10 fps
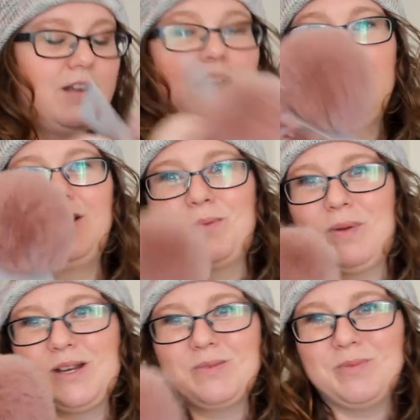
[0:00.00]
I only
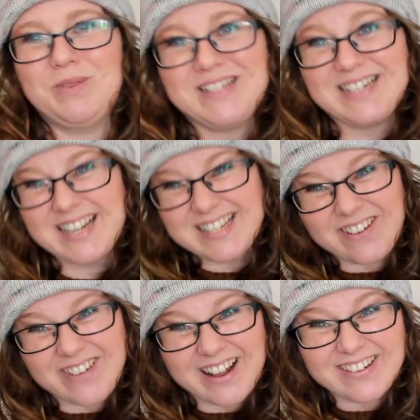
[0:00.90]
picked them up yesterday, so
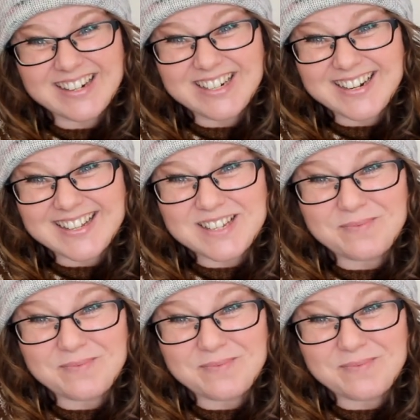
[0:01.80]
I haven't had a chance,